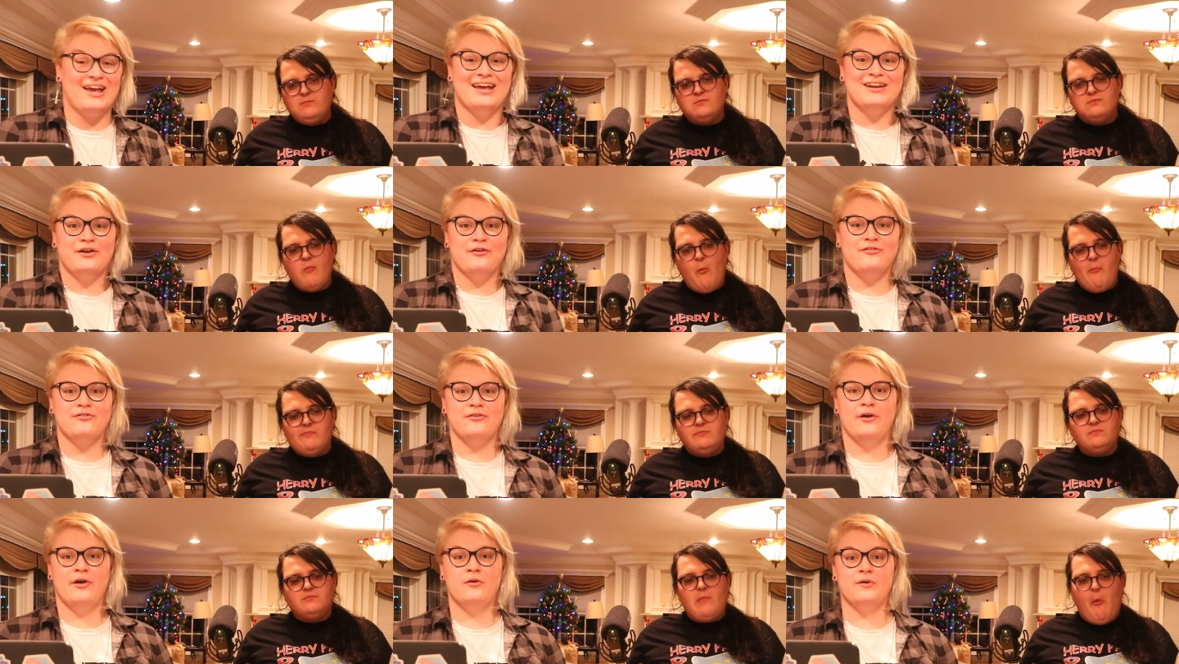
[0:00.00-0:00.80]
Speaker 1: us
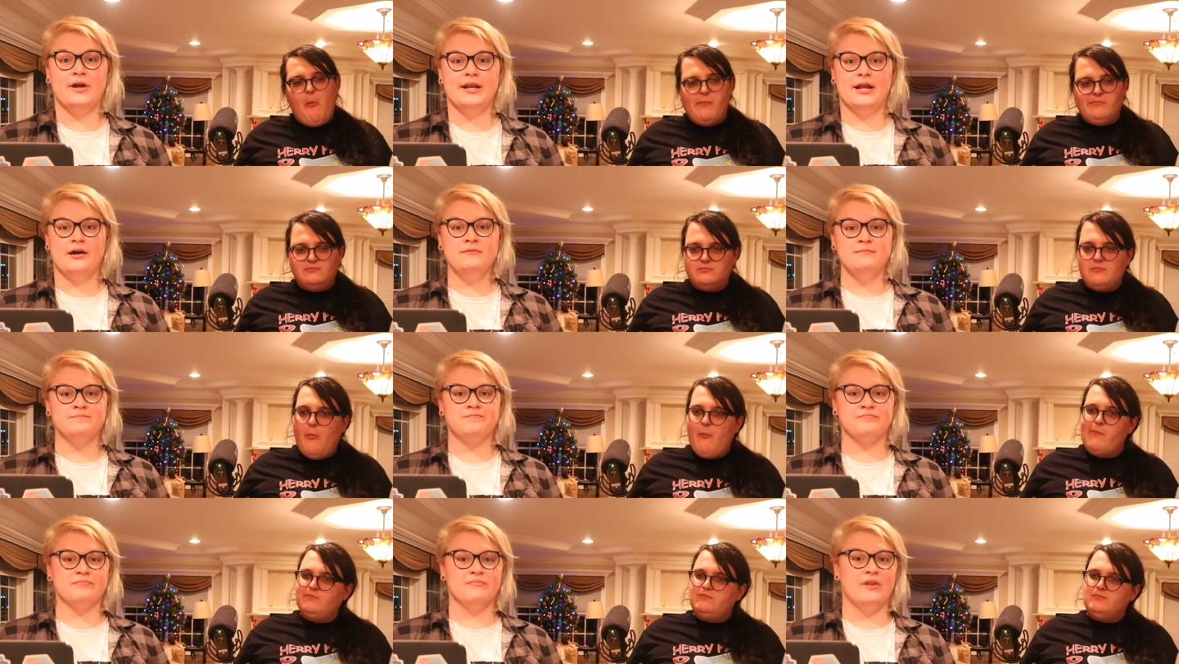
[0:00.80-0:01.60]
right now,
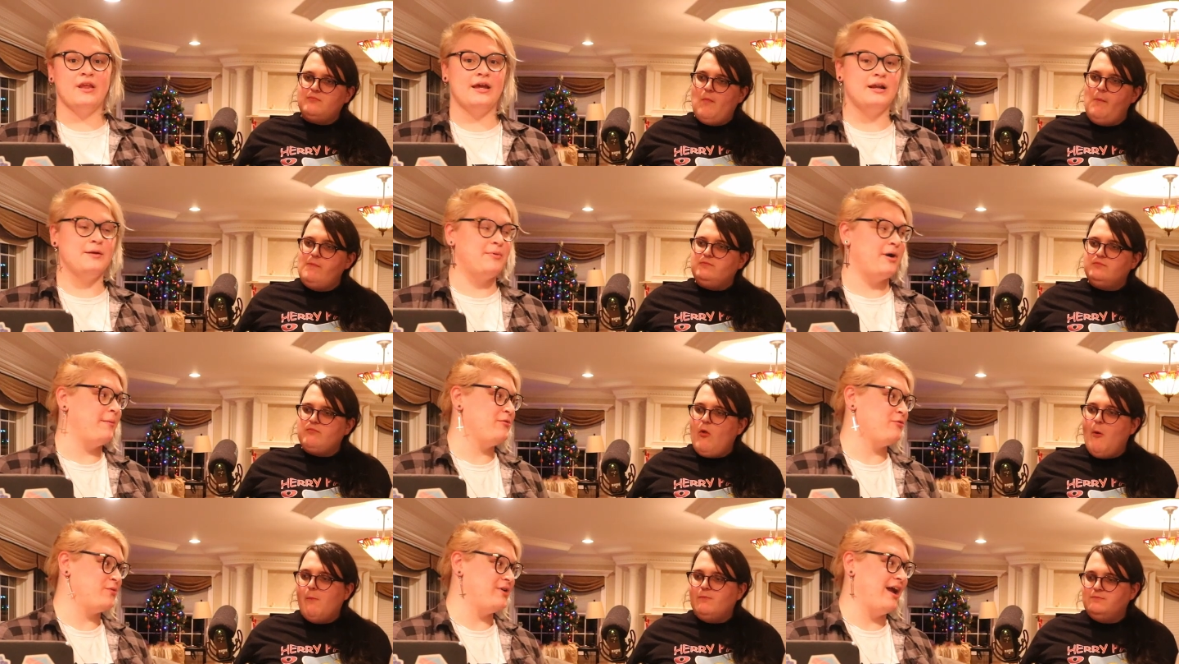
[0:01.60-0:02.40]
and I promise we're
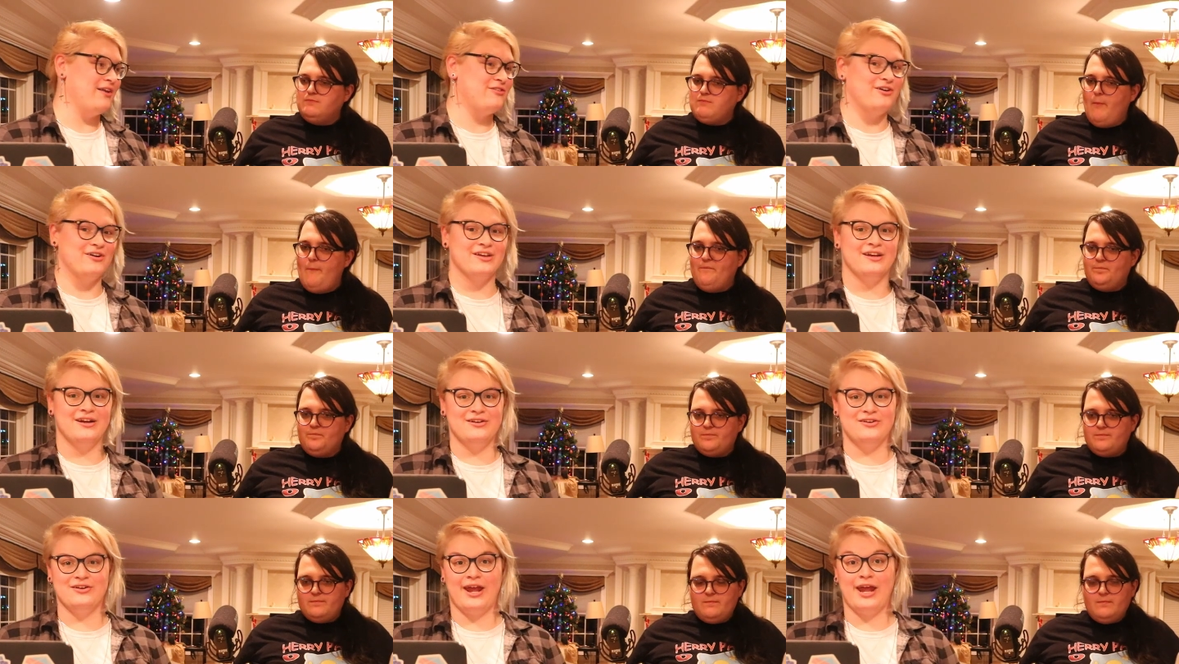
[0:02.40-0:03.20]
not dunking on your
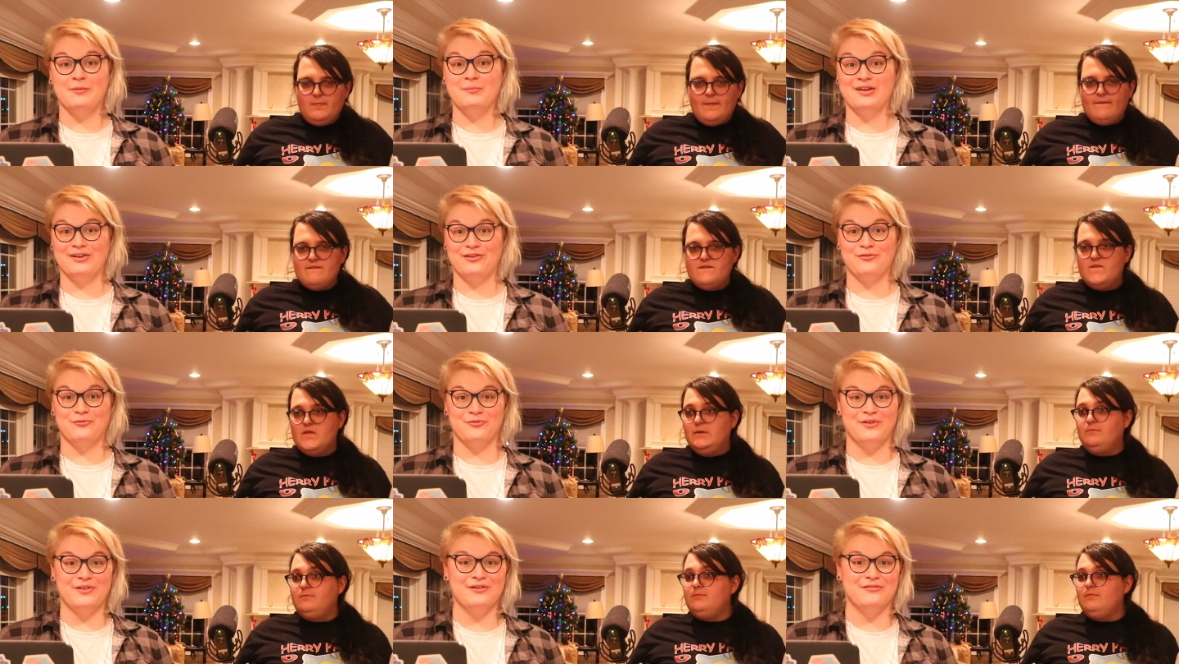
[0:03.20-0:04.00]
game. It
Speaker 2: is
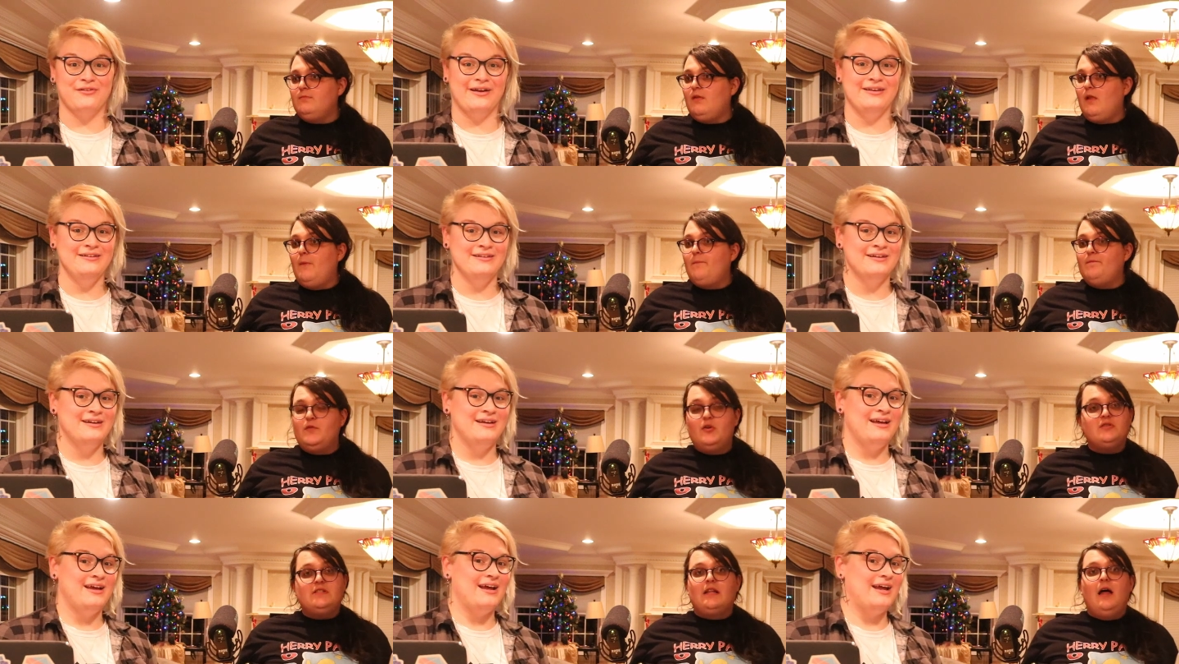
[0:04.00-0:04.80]
really fun. There's a
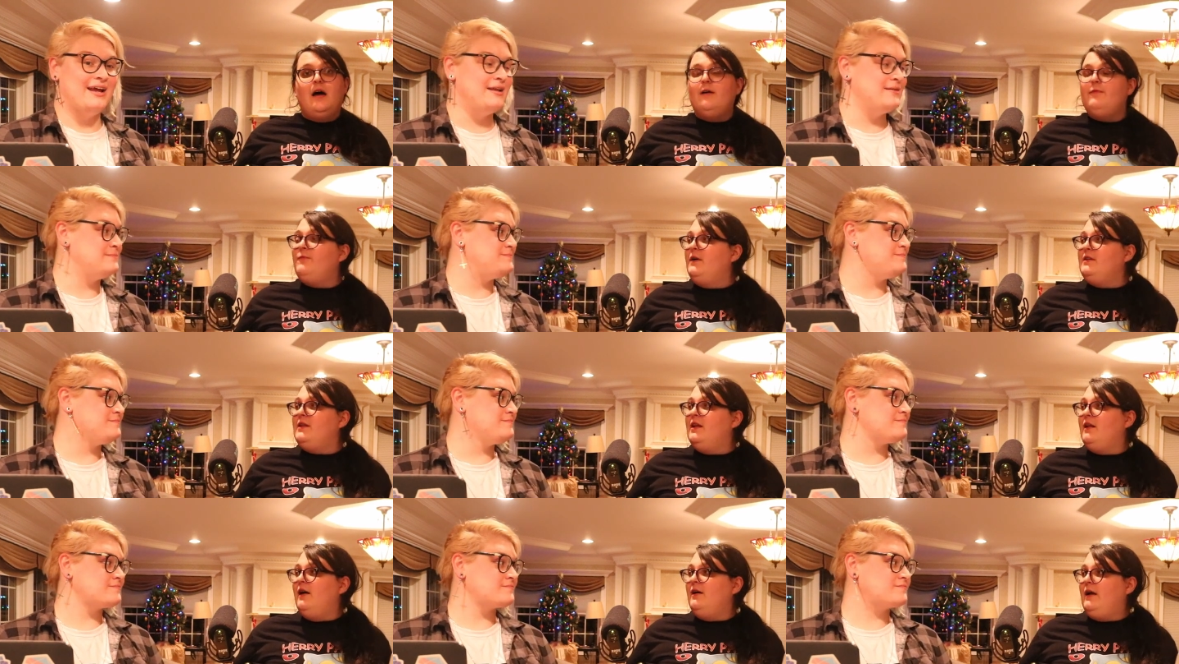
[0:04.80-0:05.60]
lot of fun
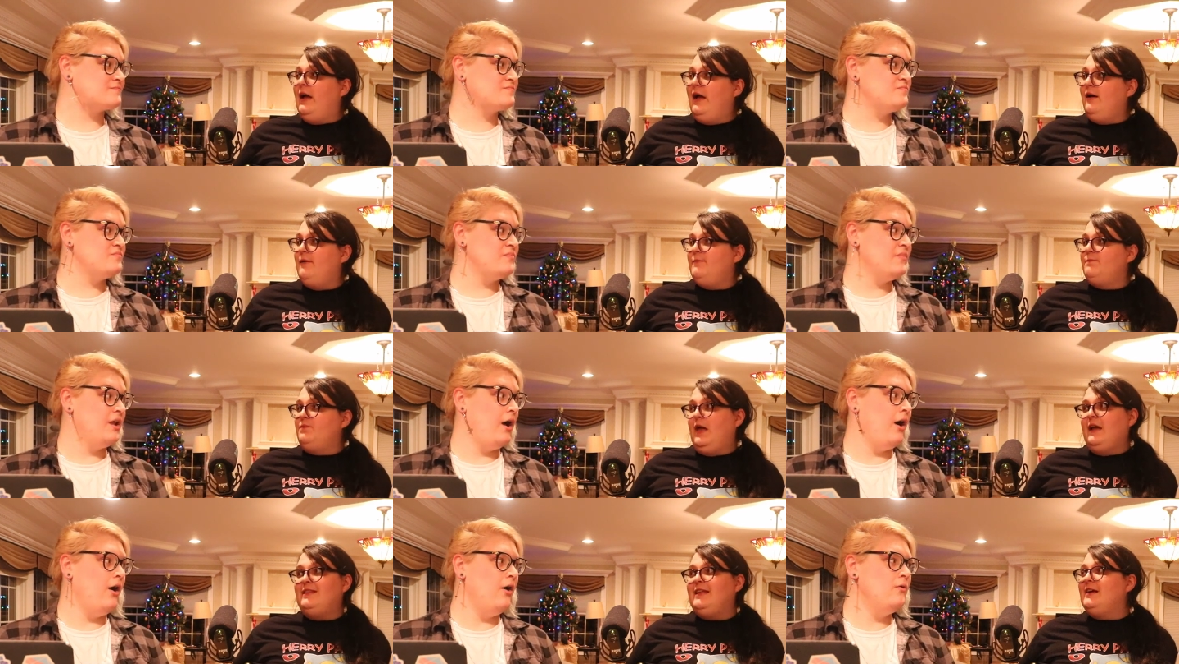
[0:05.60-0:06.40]
Speaker 1: to
Speaker 2: have.
Speaker 1: I
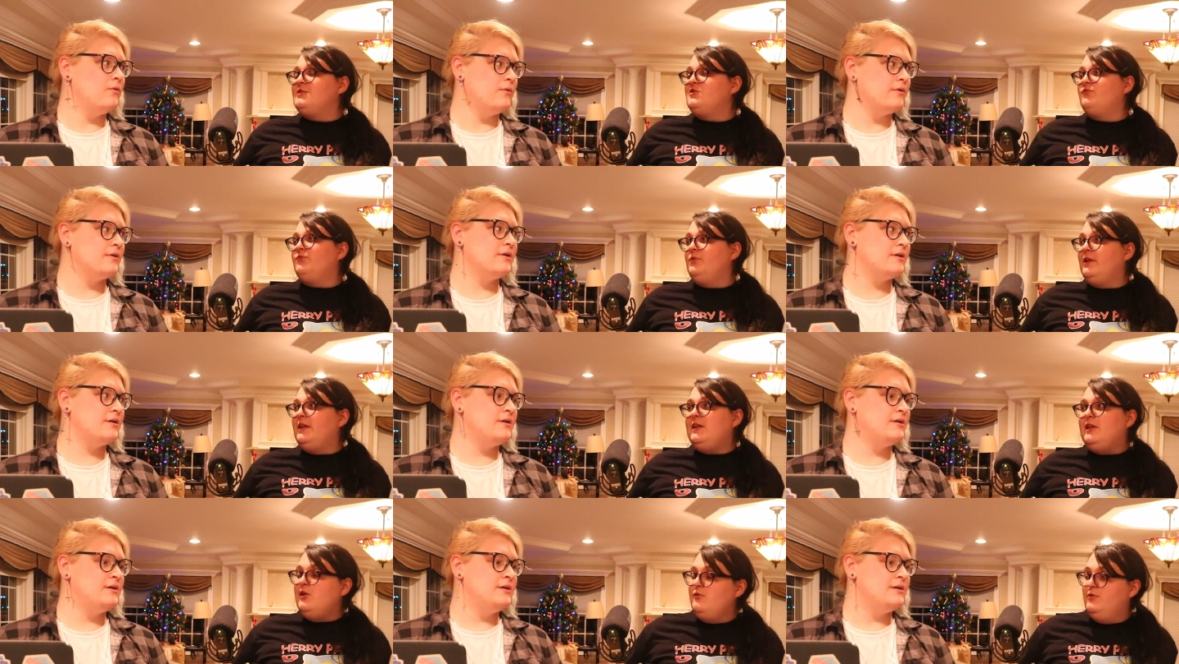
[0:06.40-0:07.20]
Speaker 2: think it's really
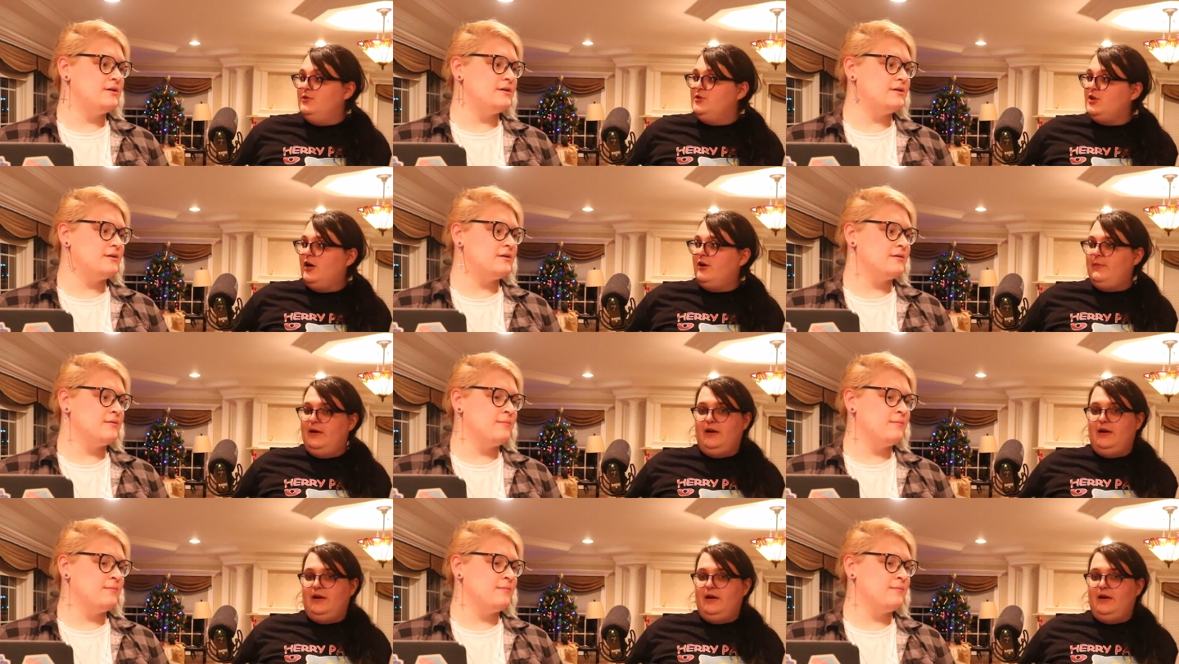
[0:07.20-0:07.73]
cute and charming.